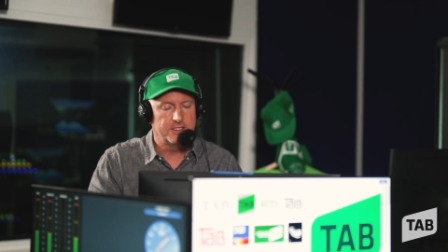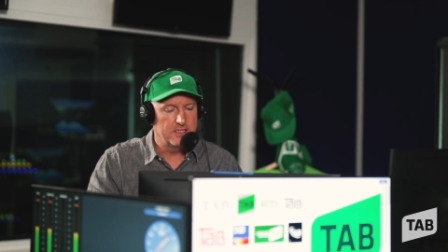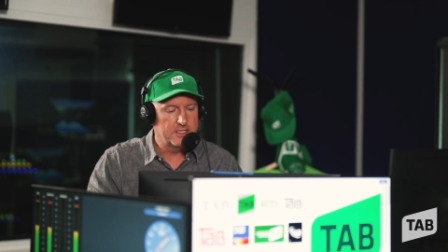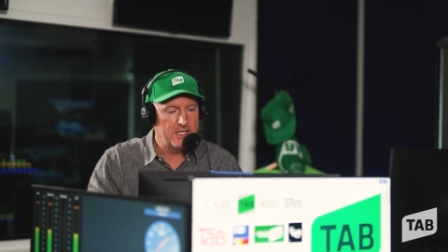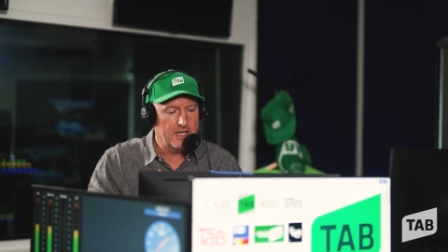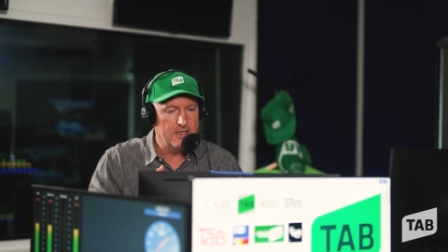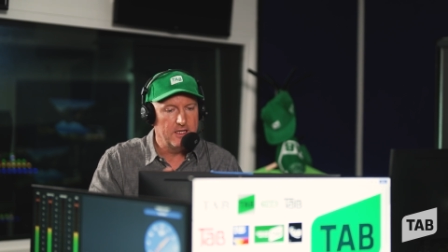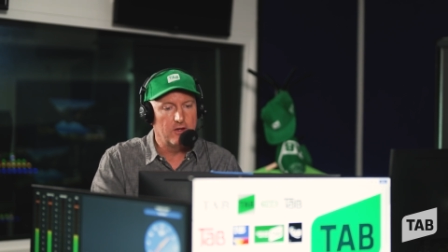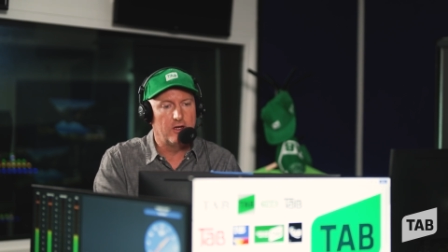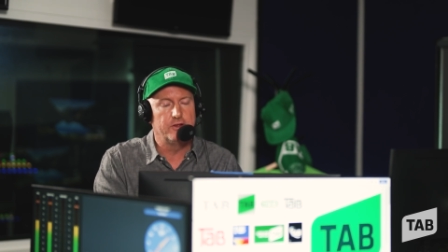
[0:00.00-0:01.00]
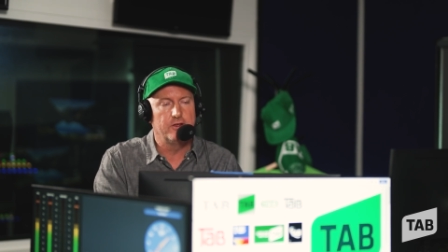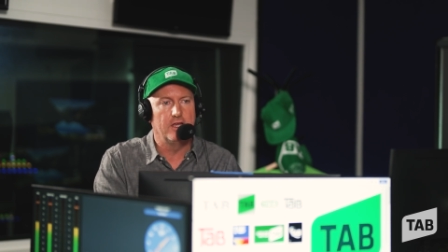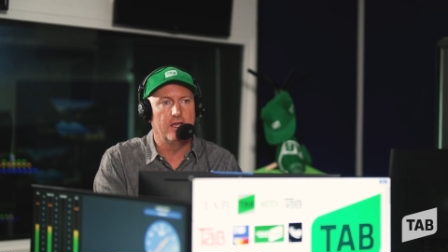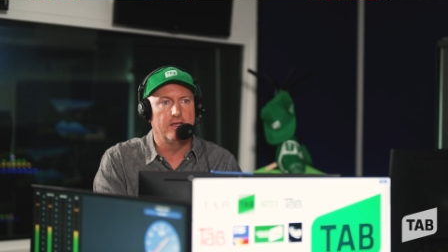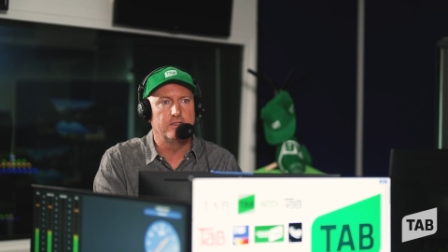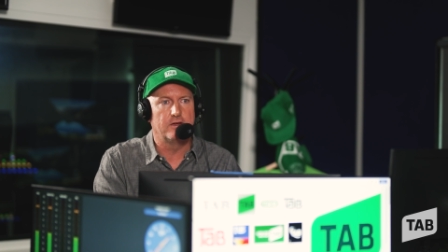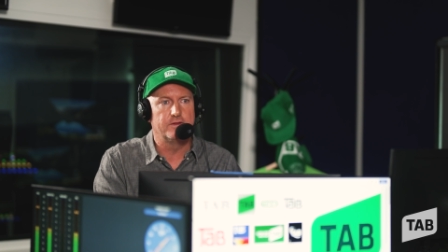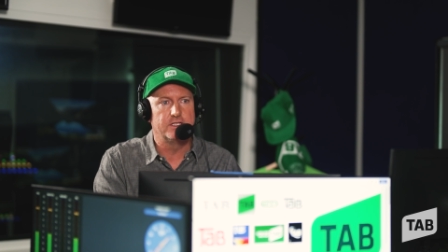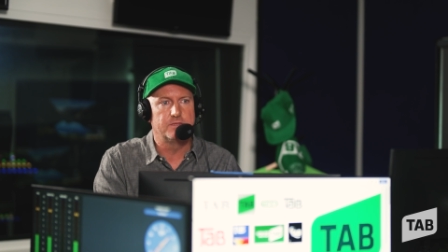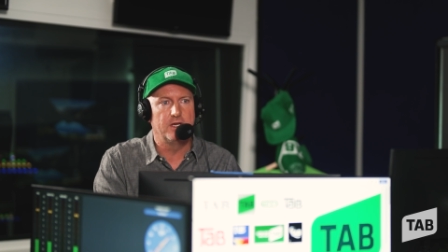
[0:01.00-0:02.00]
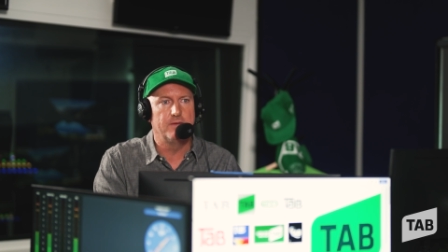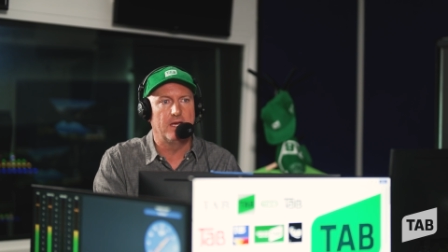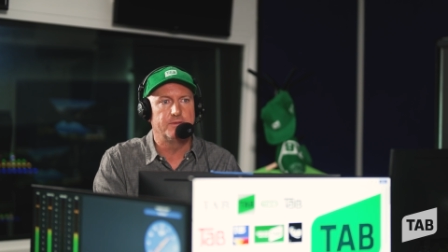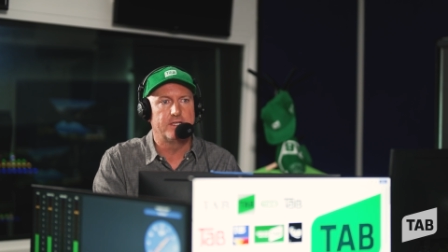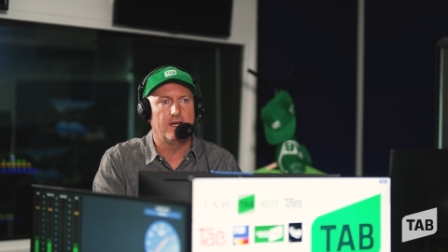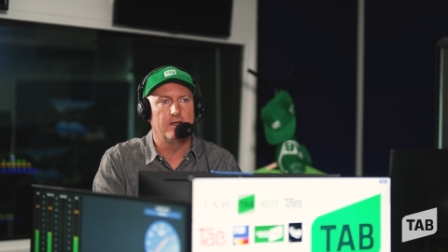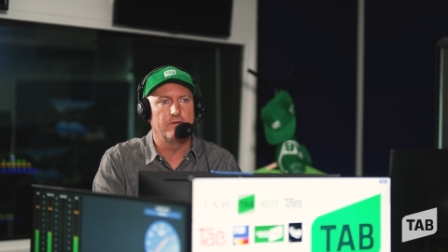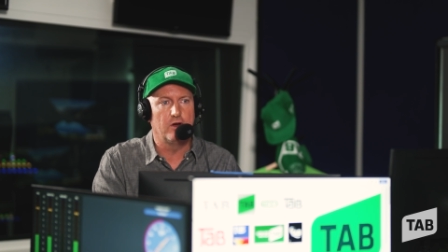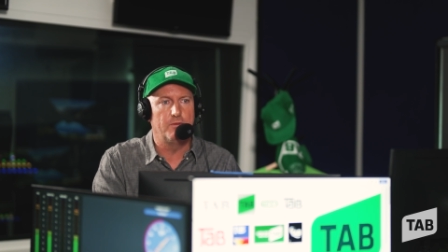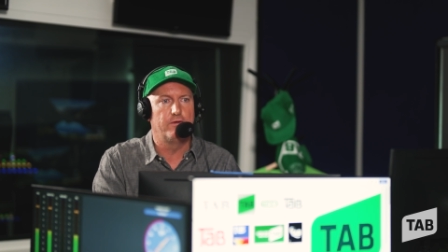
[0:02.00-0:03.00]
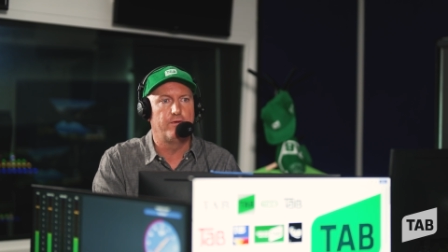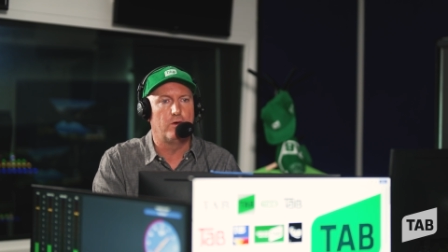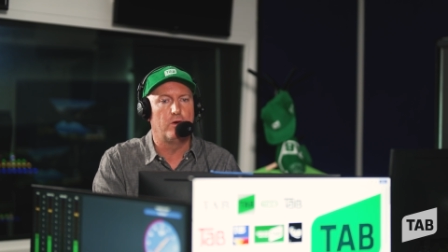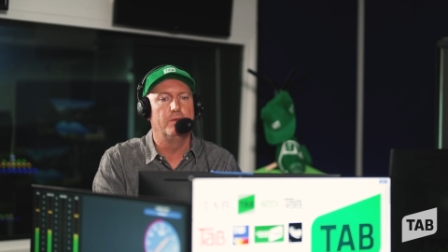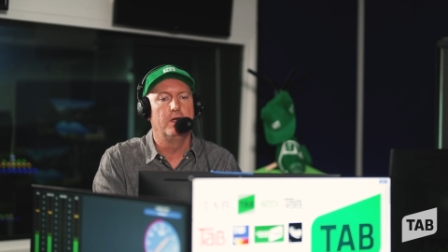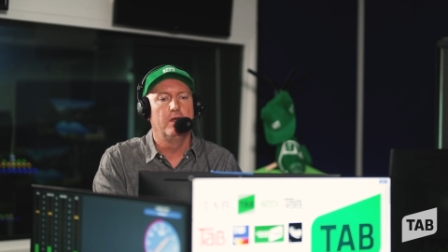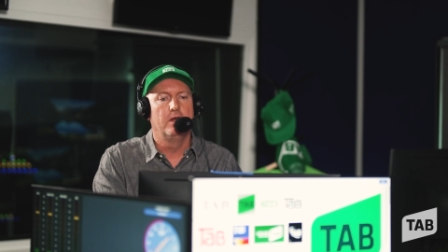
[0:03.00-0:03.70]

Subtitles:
So the second thing I do then is obviously speed map's done. I've got my form.